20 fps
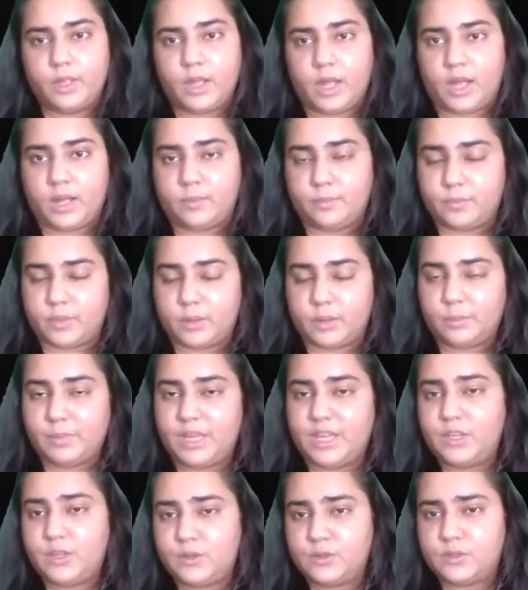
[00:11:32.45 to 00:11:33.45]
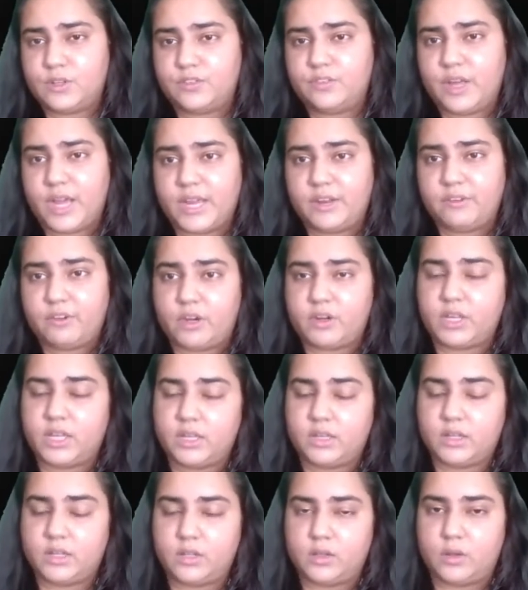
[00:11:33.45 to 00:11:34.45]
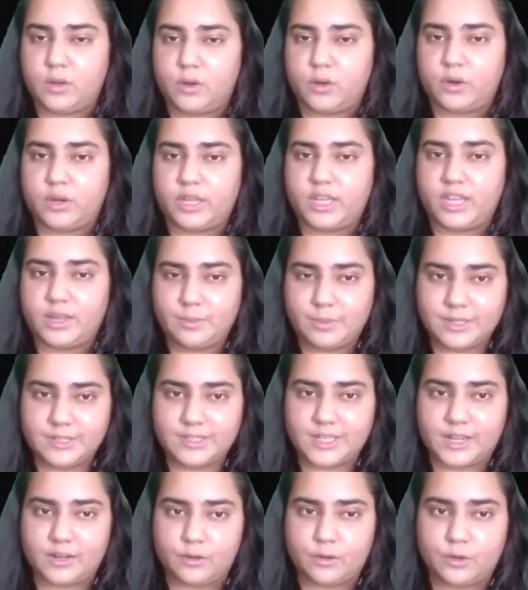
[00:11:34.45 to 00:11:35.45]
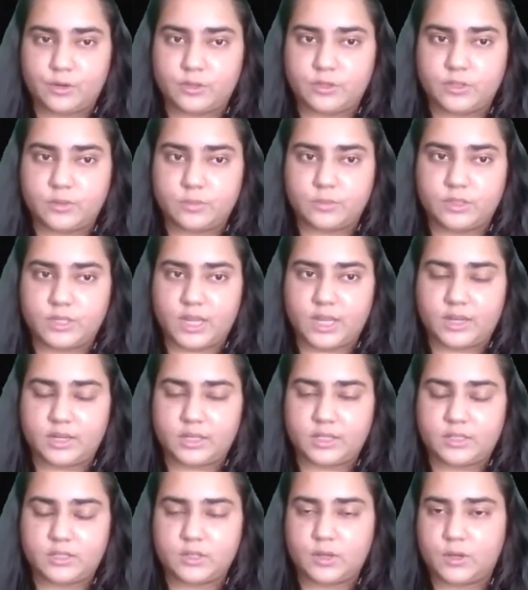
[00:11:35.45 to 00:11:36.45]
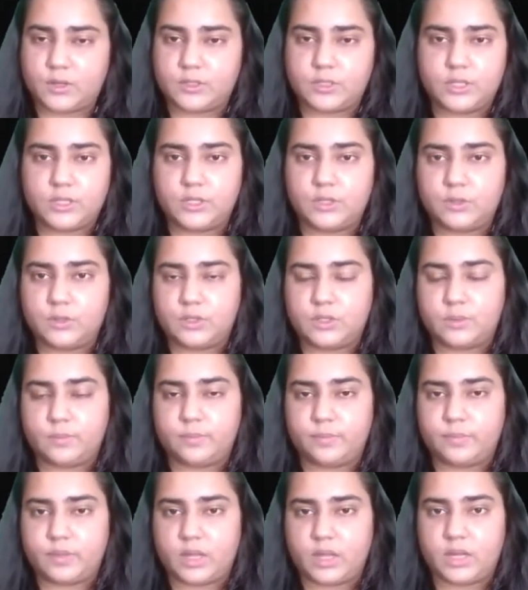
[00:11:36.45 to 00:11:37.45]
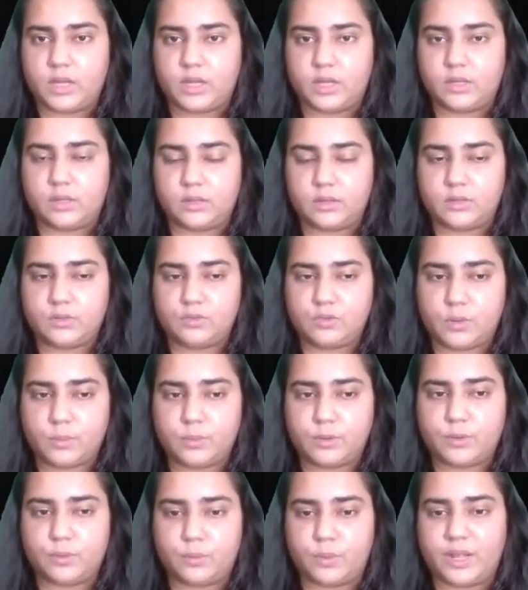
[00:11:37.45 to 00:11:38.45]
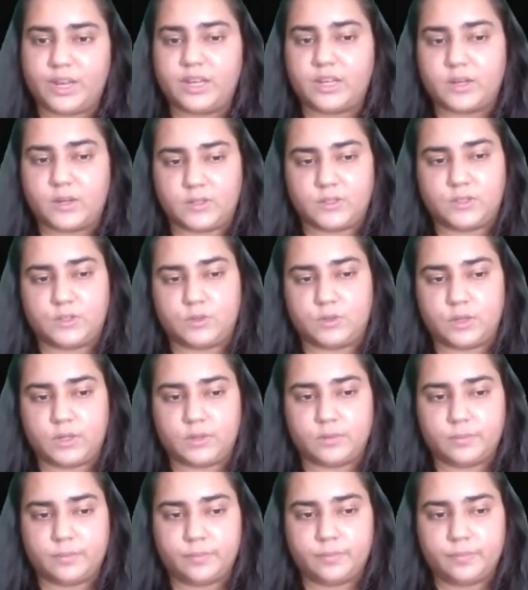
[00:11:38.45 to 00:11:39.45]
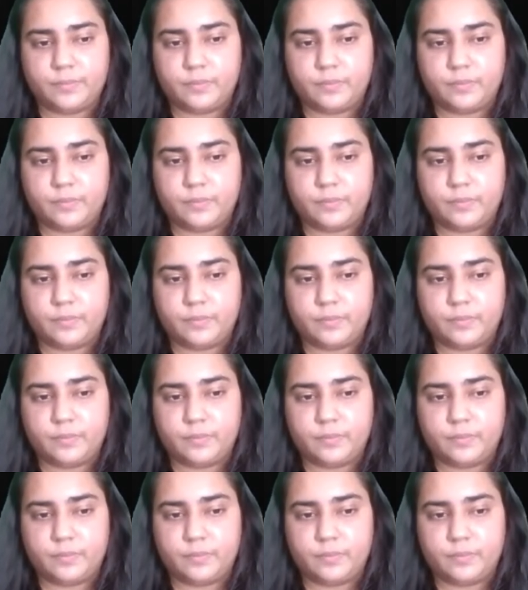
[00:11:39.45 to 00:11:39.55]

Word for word: um, make use of hierarchical or k-means algorithms and it's causing you some uh, trouble while clustering